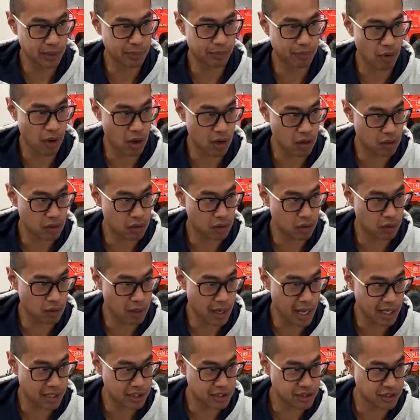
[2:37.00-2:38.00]
Bronco
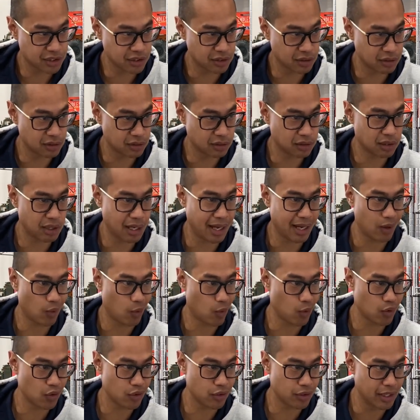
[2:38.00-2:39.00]
Axial. I
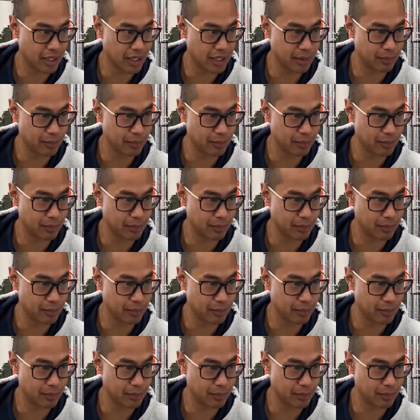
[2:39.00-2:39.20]
ordered a